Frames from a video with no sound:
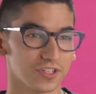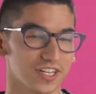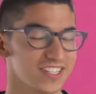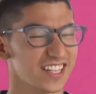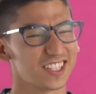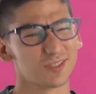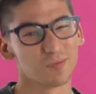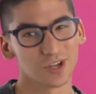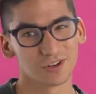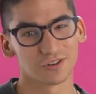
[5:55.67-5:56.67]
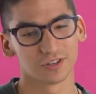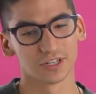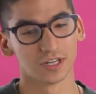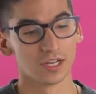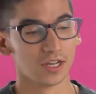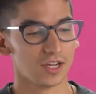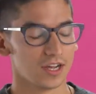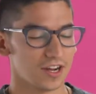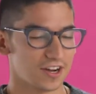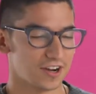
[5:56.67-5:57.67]
condensed milk,
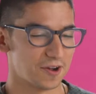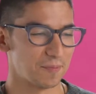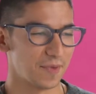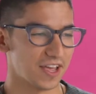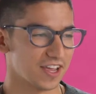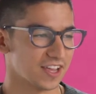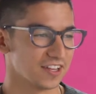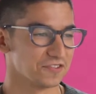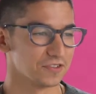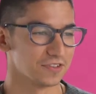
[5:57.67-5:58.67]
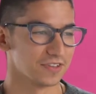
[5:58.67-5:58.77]
and